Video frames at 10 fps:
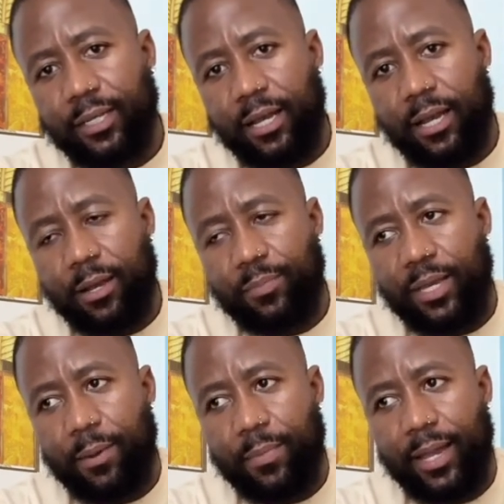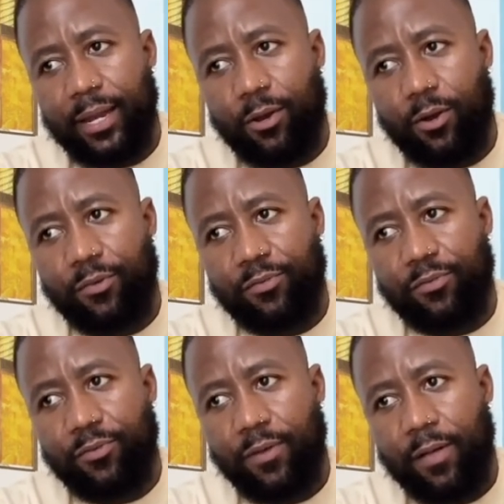uh, be a man of
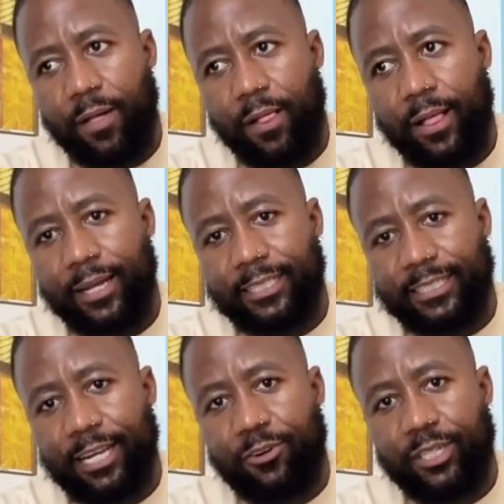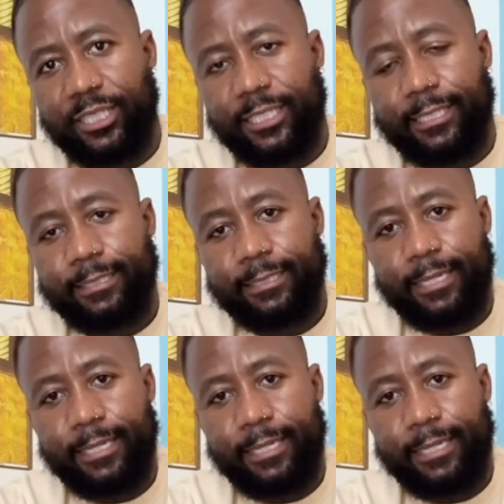integrity,